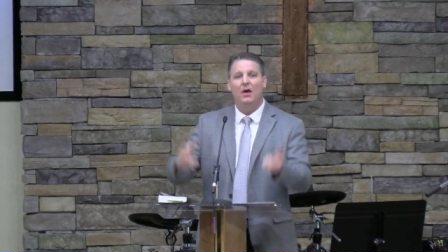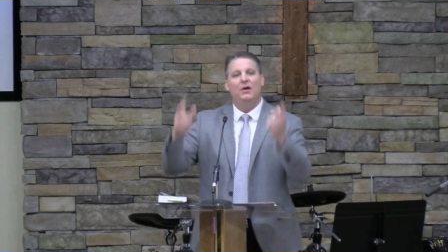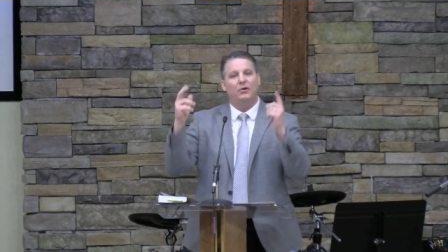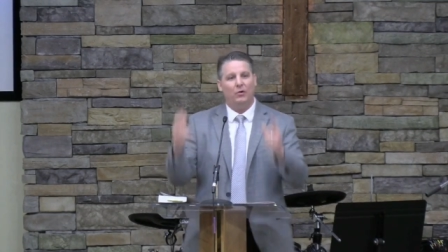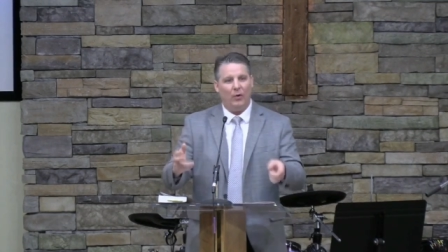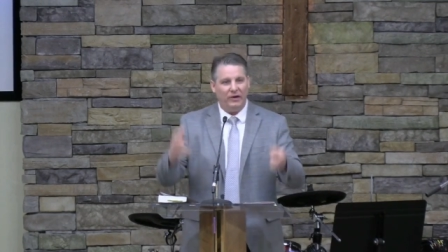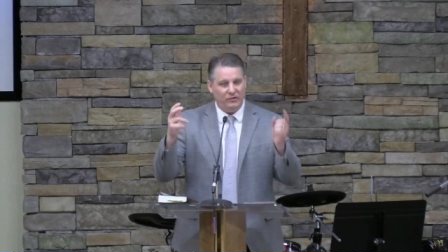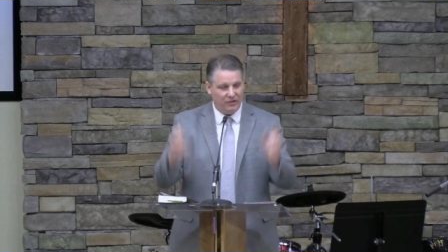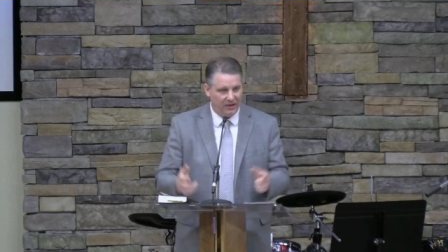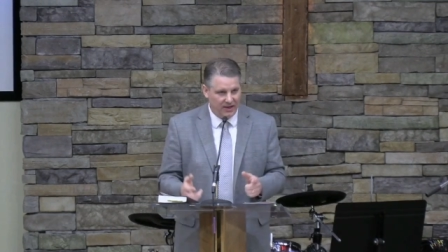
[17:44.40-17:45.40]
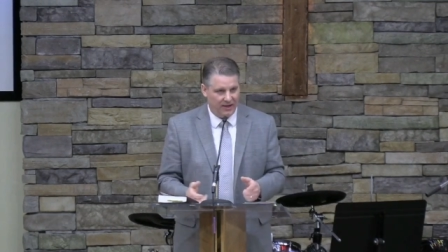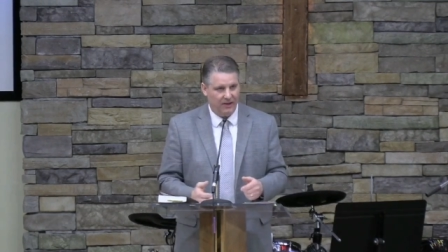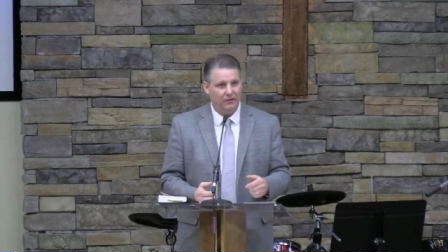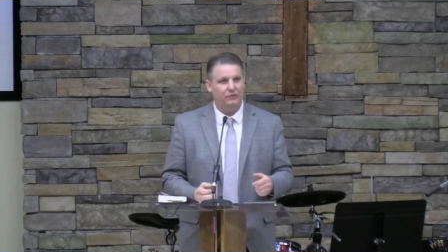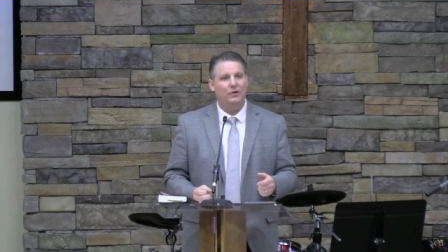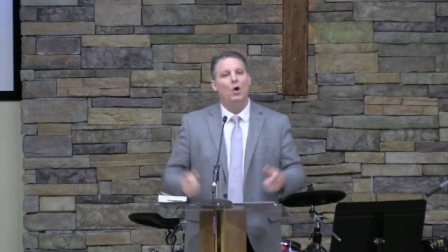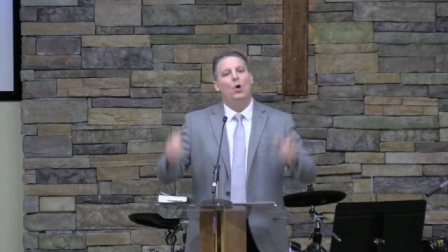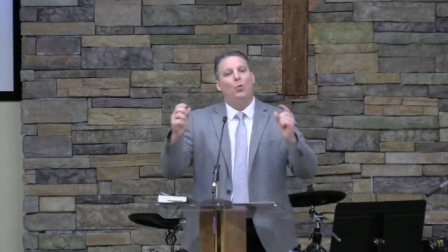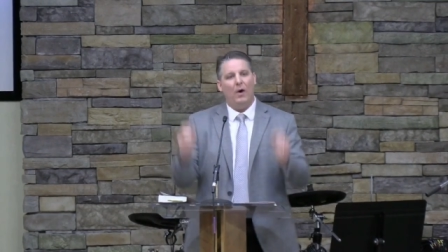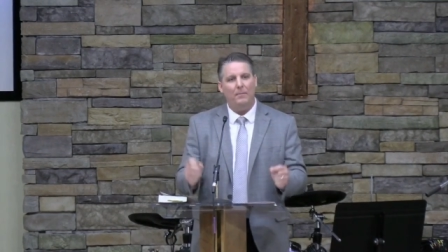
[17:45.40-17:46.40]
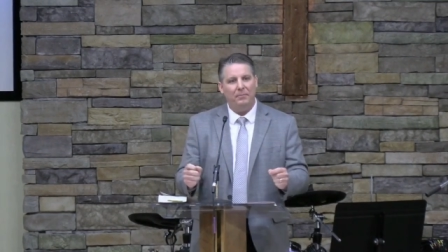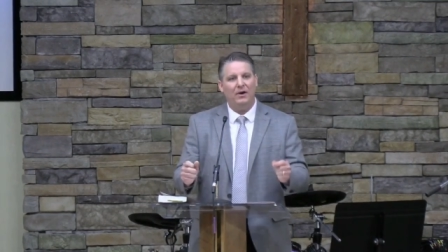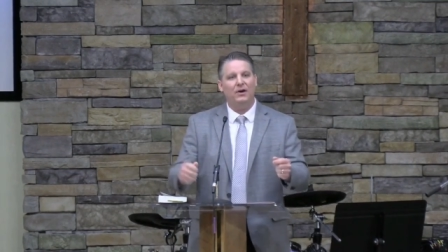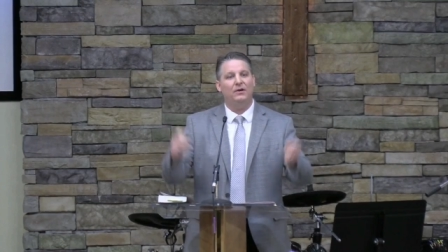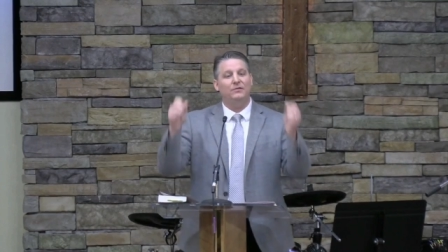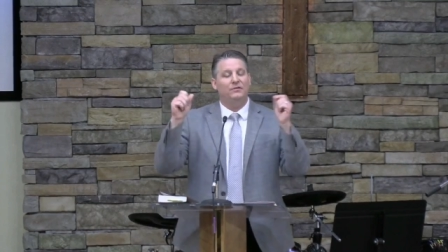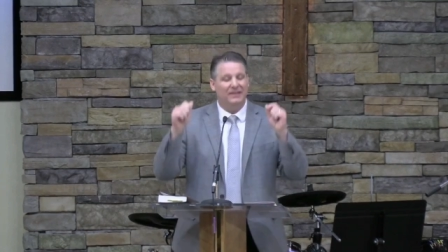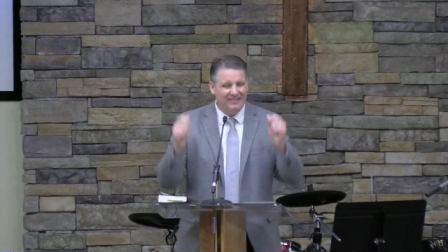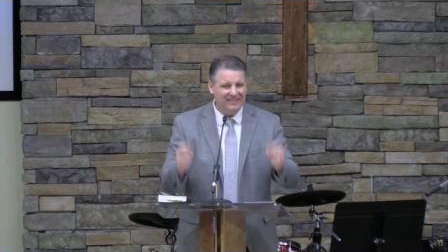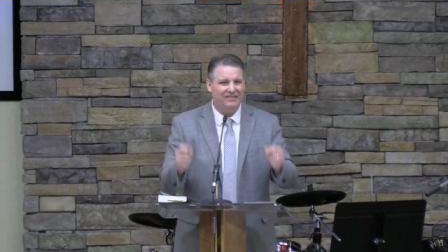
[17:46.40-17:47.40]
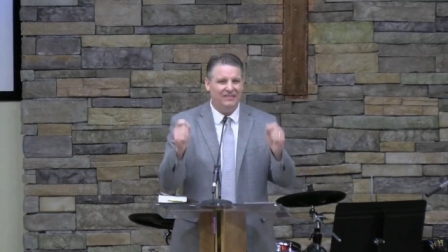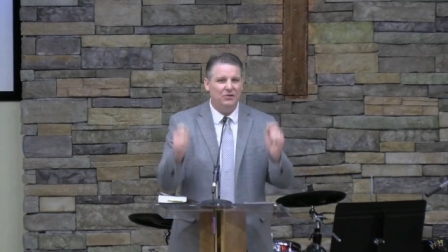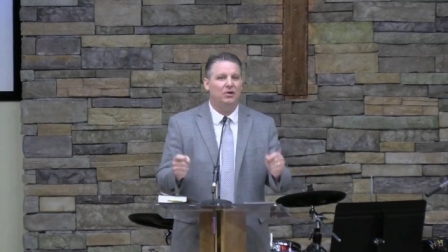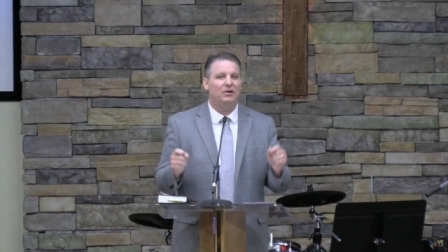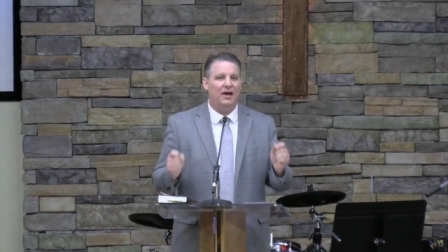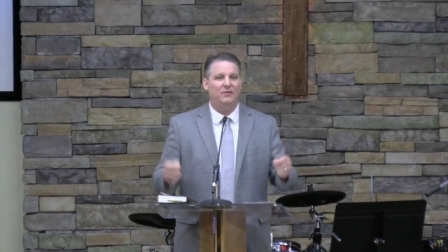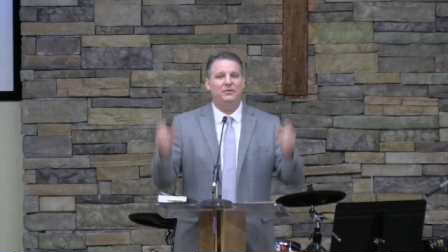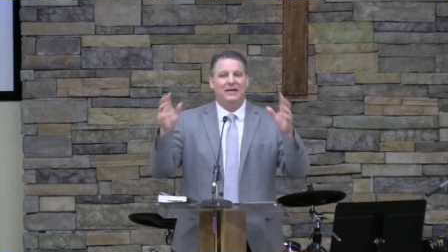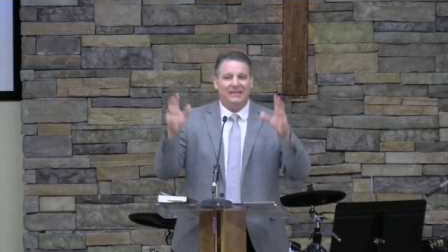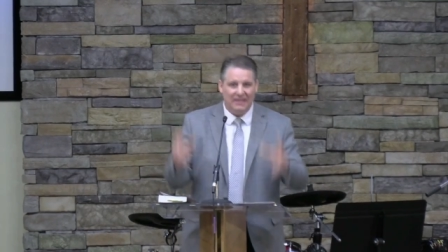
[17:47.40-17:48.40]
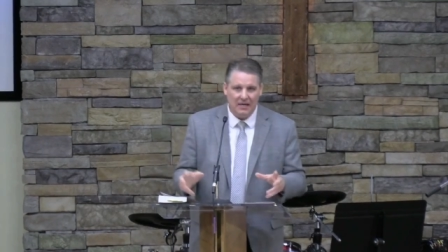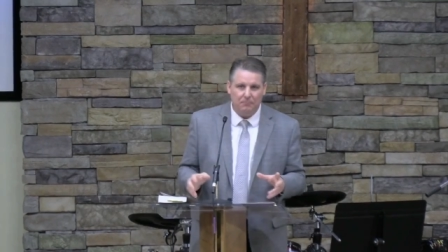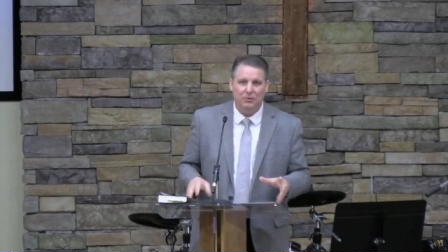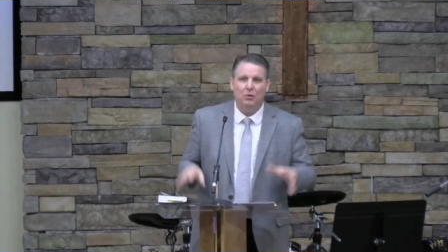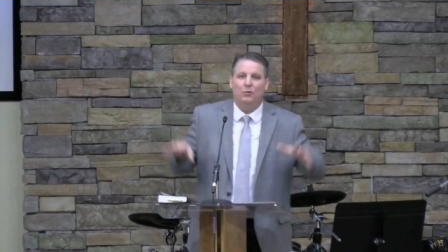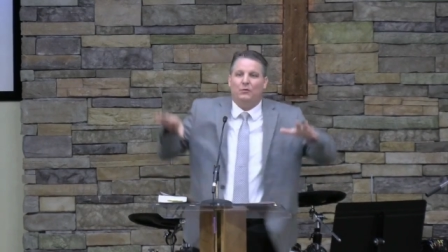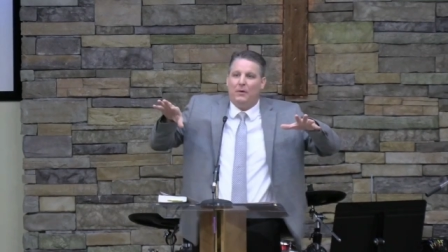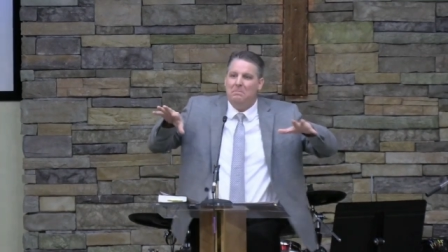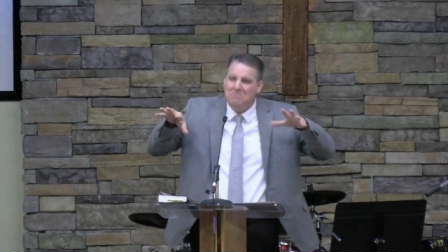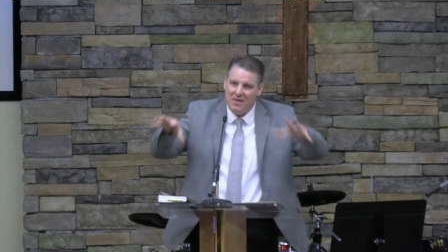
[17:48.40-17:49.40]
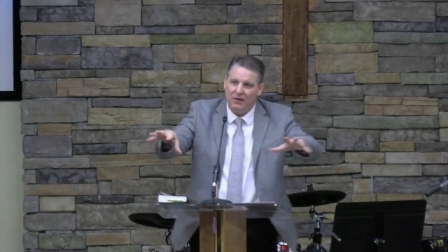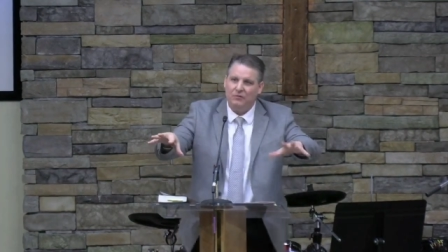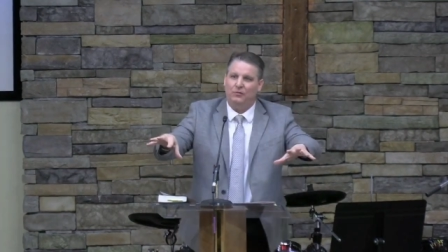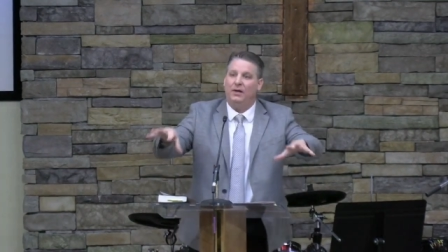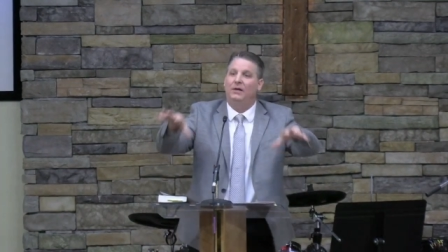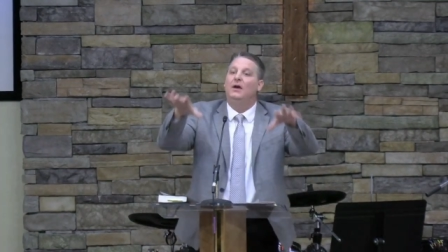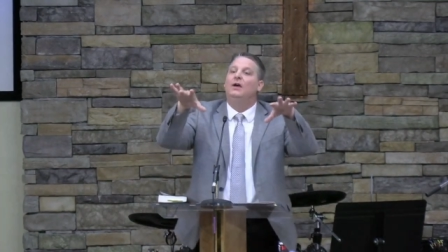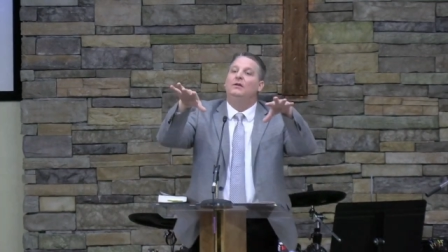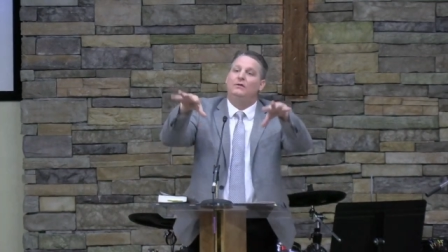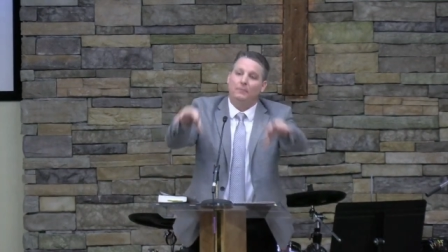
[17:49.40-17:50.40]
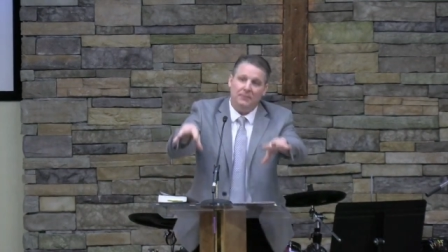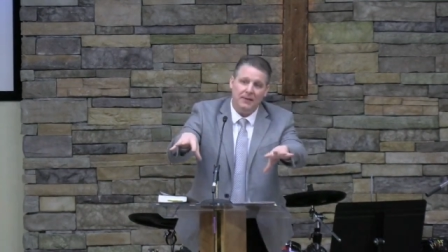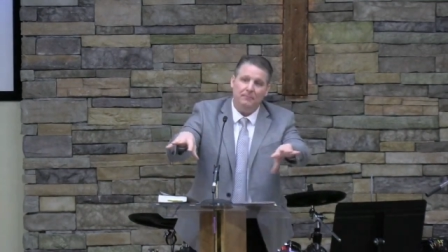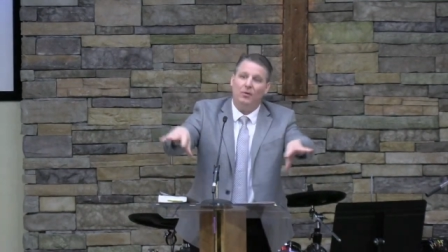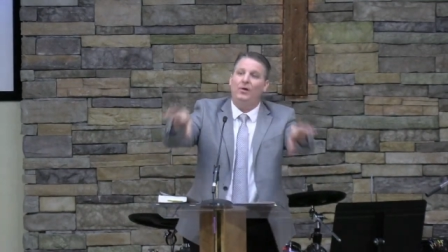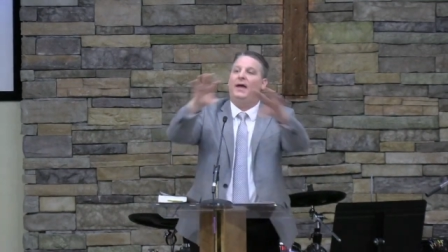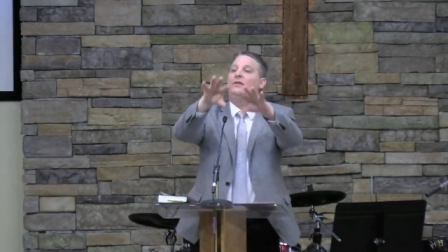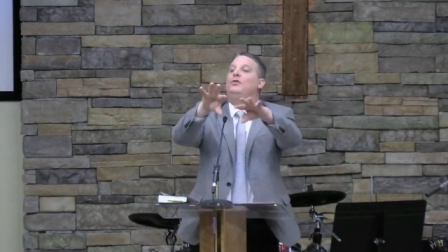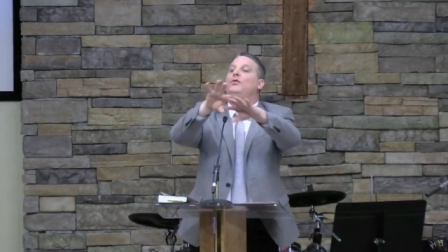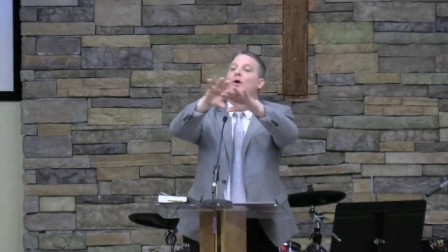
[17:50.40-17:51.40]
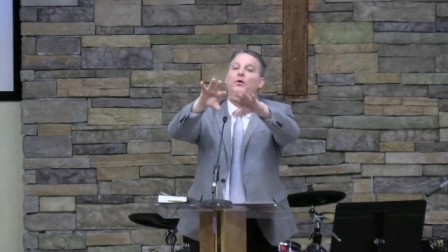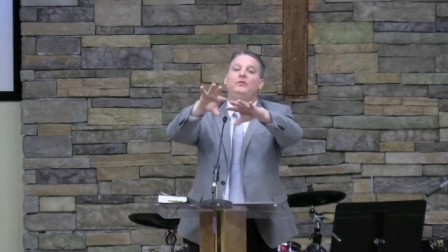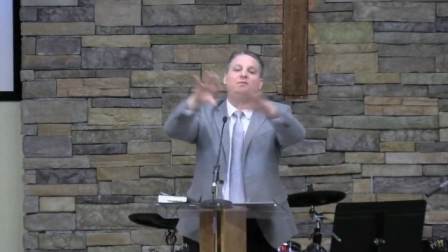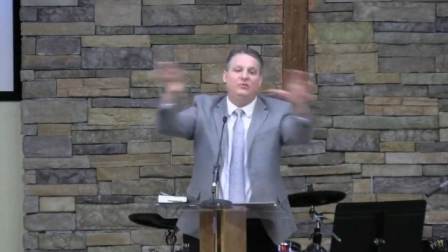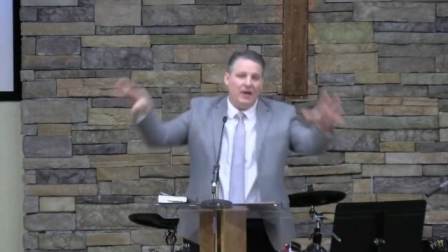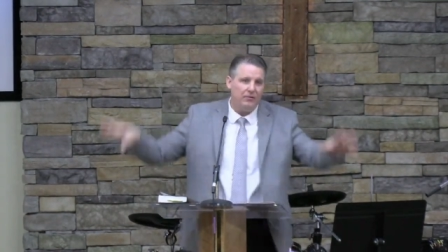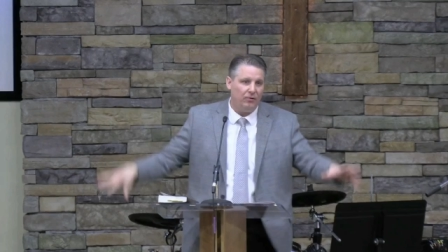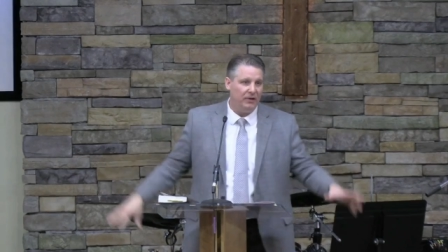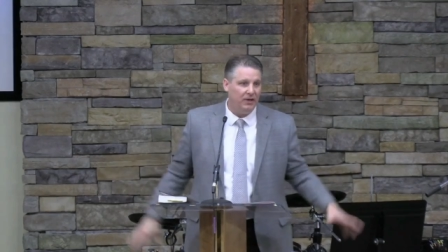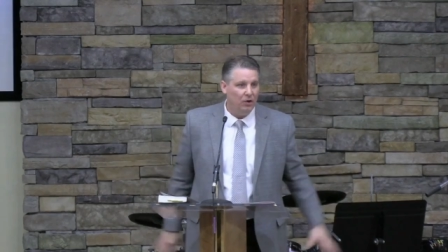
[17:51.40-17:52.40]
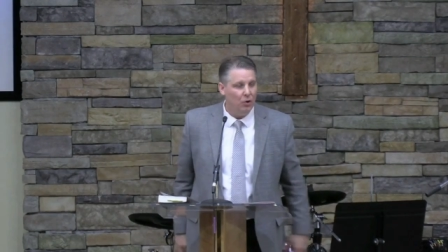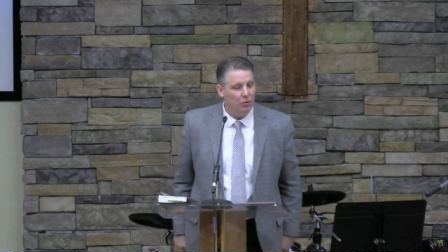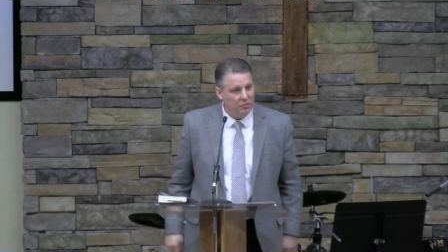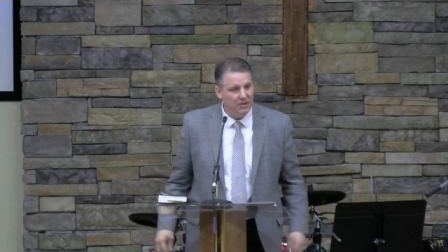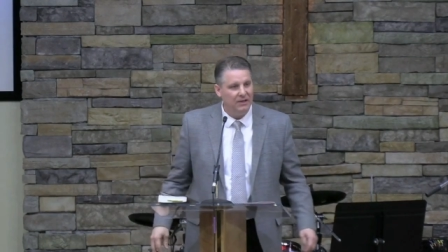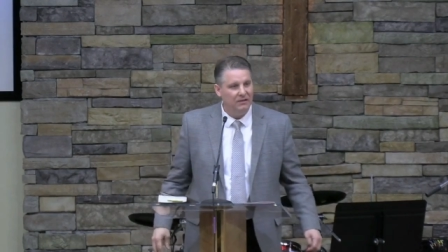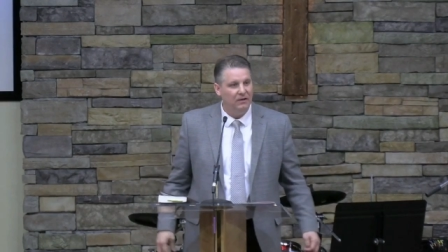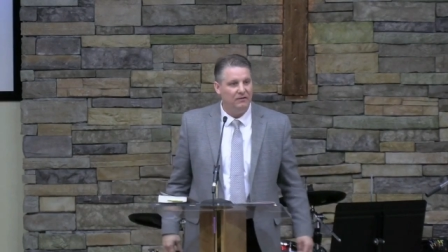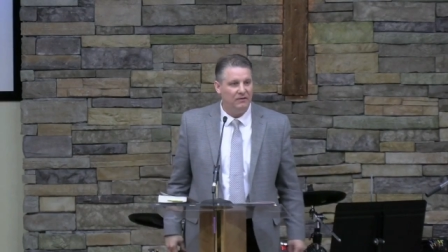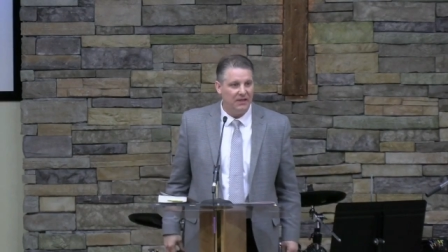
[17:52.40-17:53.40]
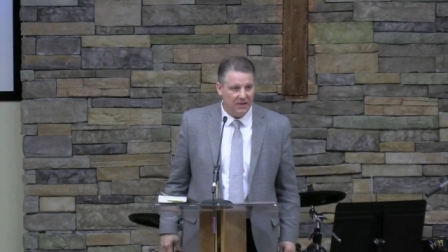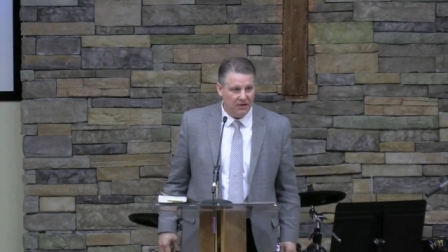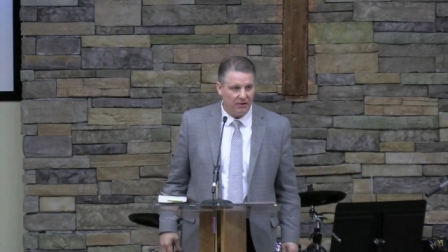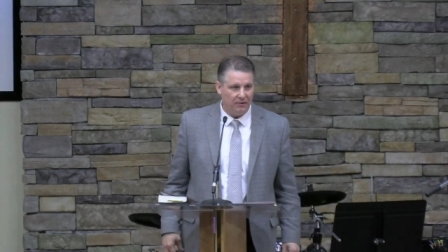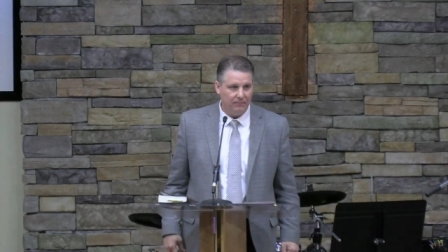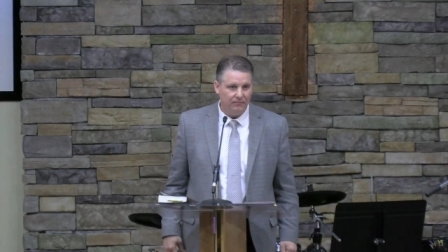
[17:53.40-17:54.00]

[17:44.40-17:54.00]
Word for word: And the question is what barriers exist in your life that keep you from ministering to people and to those generally who need to hear?